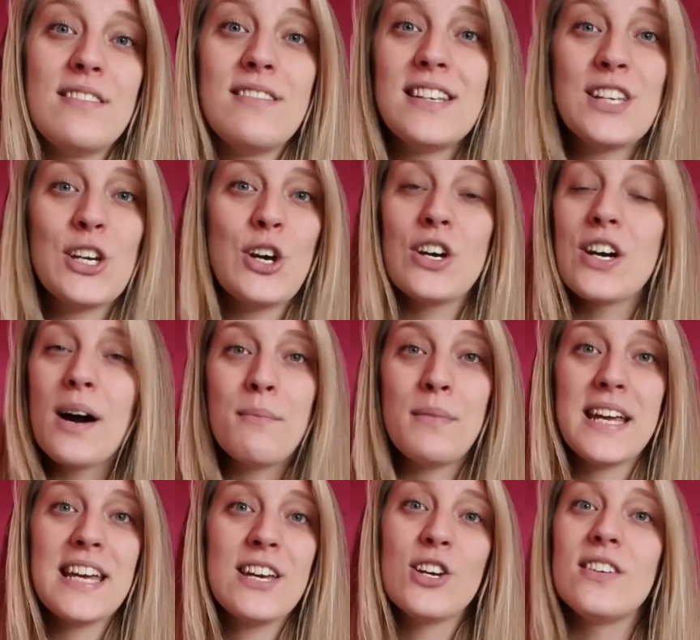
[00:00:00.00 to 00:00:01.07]
a good
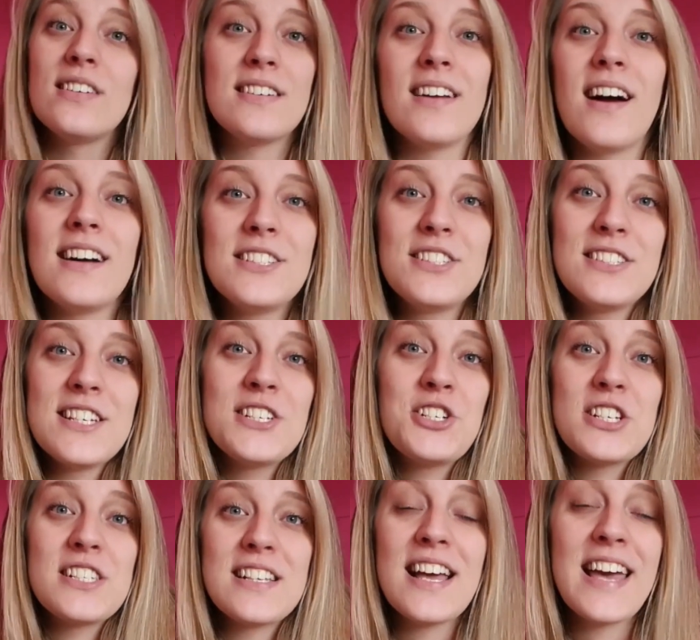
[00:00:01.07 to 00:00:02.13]
company, good, it
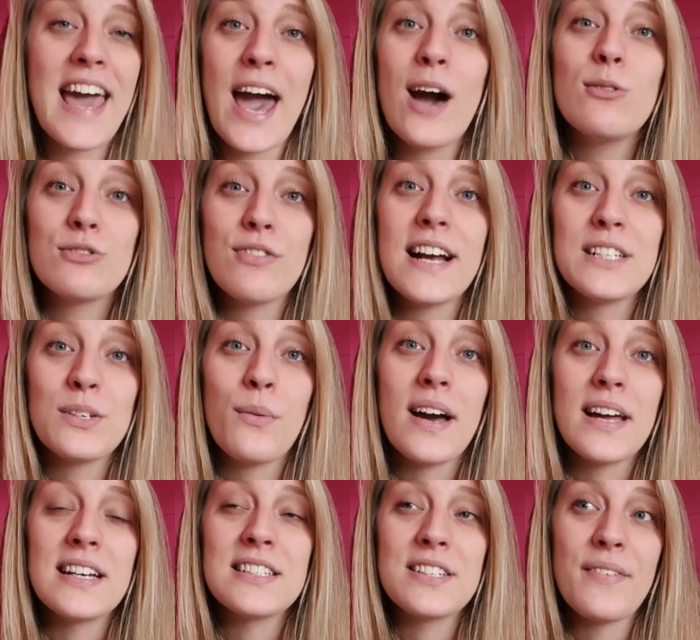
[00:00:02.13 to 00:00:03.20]
just, it helps raise
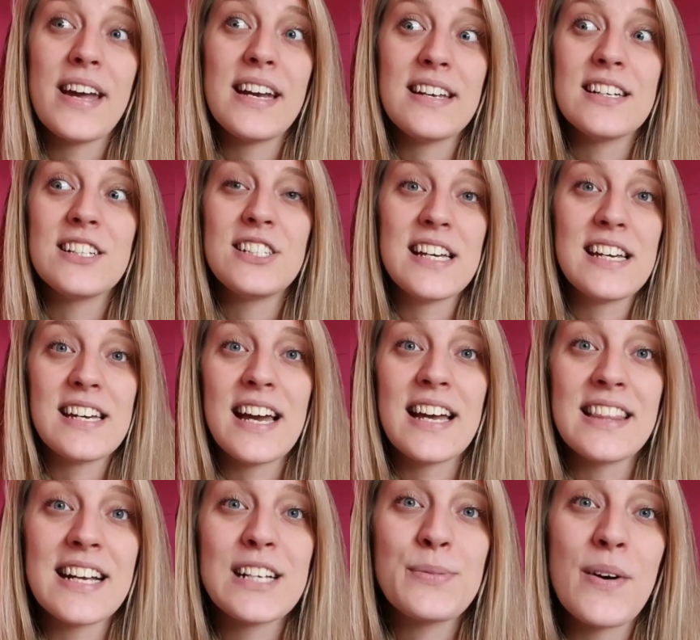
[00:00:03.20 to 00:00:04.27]
awareness of ADHD,
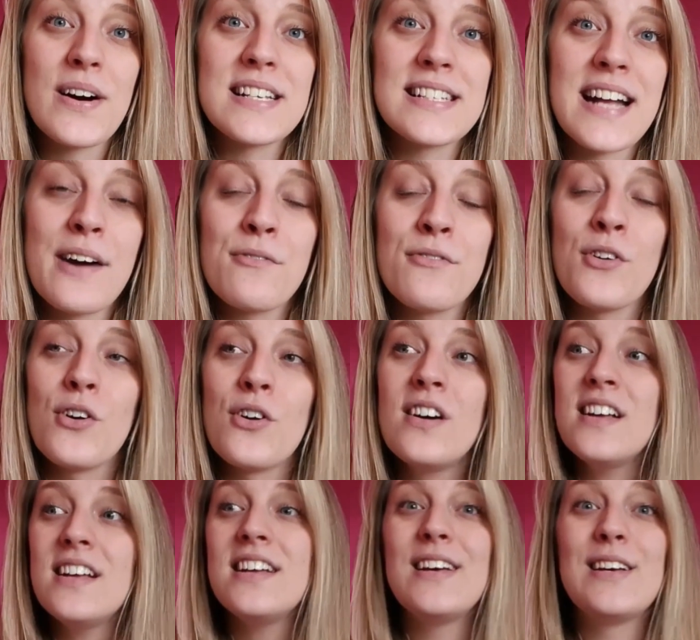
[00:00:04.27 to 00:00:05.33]
and that's what I stand for.
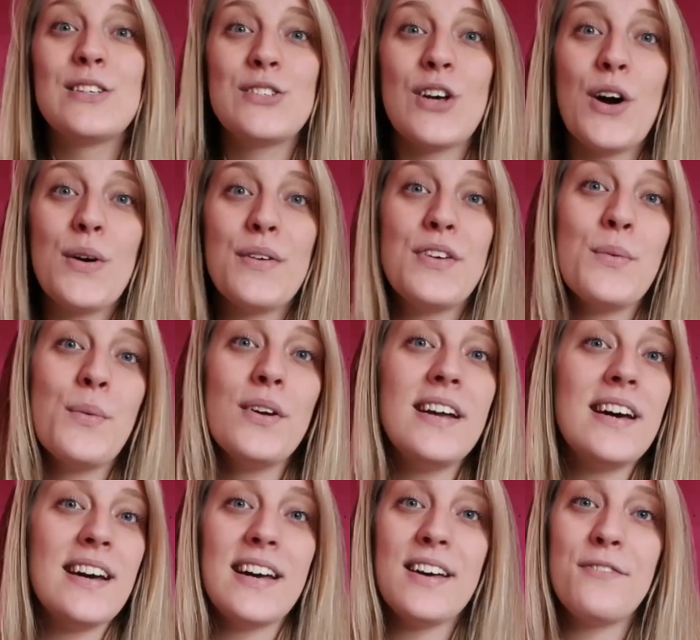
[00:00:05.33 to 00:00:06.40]
So if you
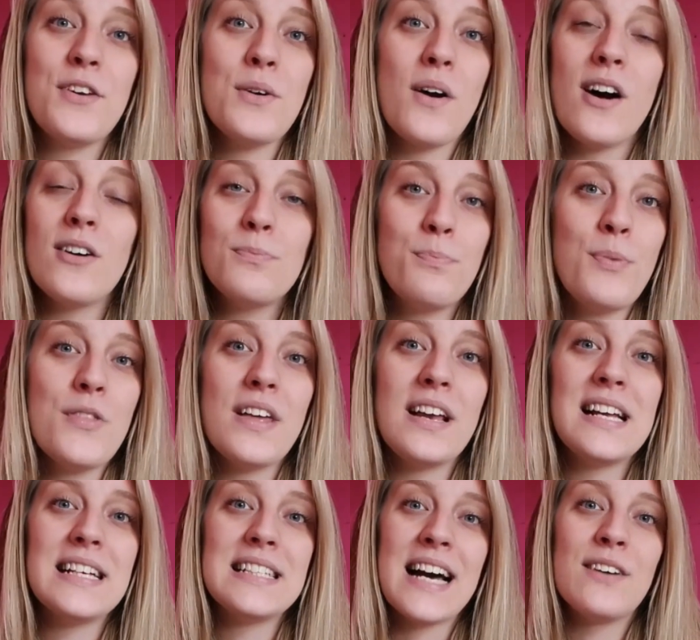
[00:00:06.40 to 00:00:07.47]
wanna, I'll put the
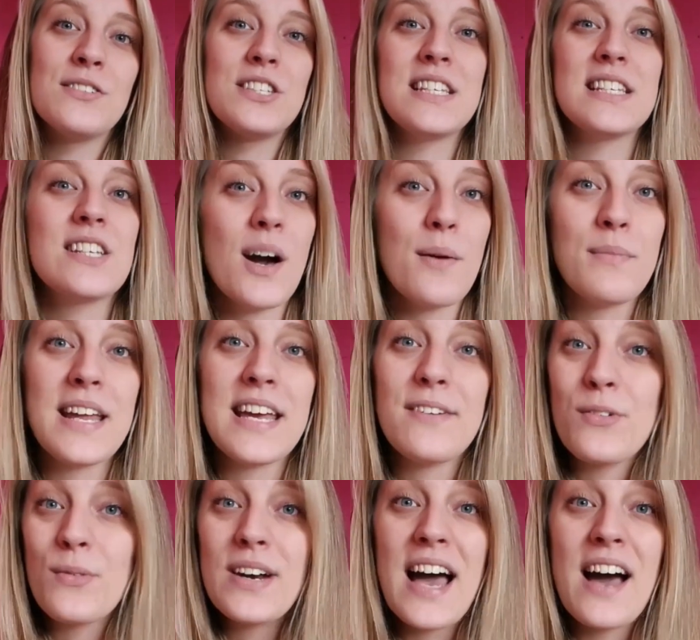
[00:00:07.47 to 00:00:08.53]
link down to this company
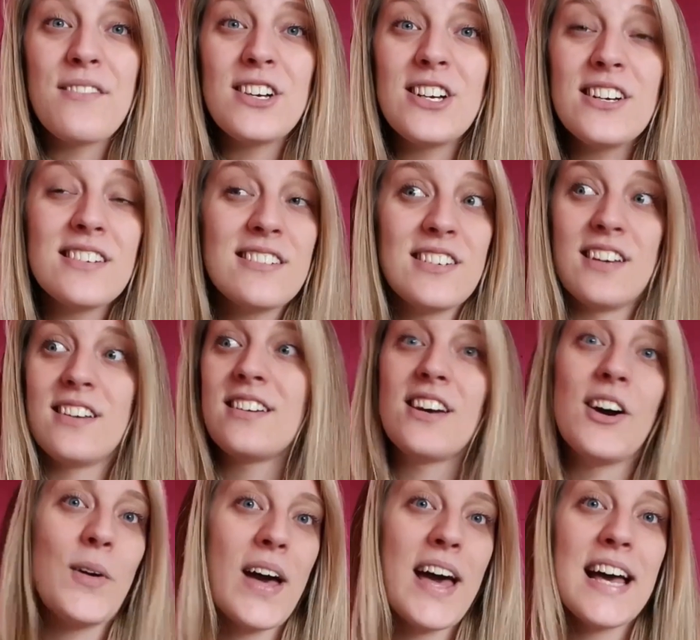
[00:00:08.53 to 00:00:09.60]
if you wanna have a look,
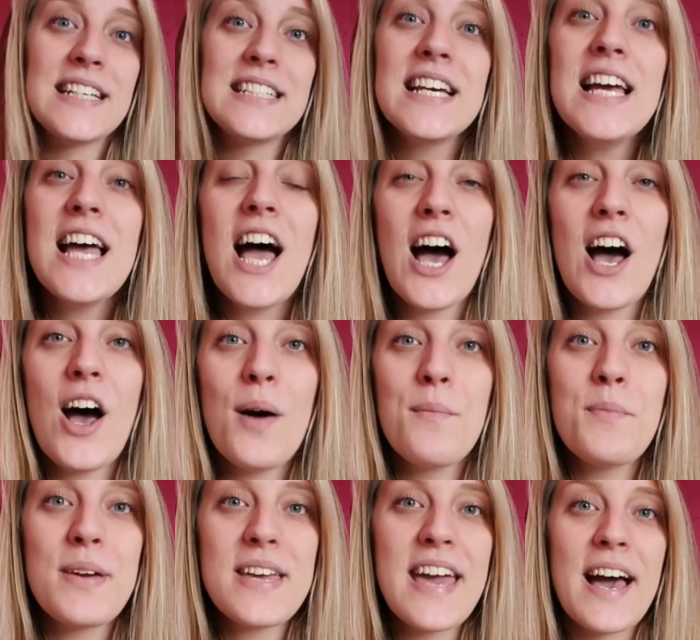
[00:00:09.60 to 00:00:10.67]
go ahead.
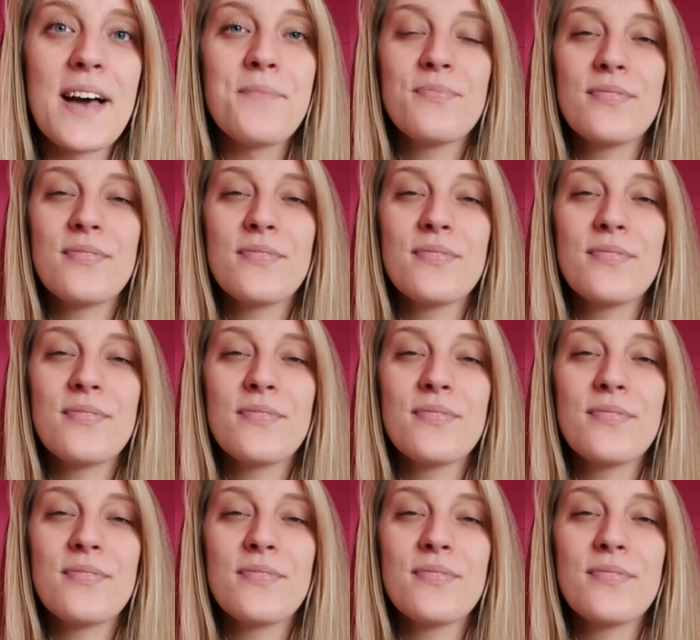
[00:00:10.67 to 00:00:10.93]
But yeah,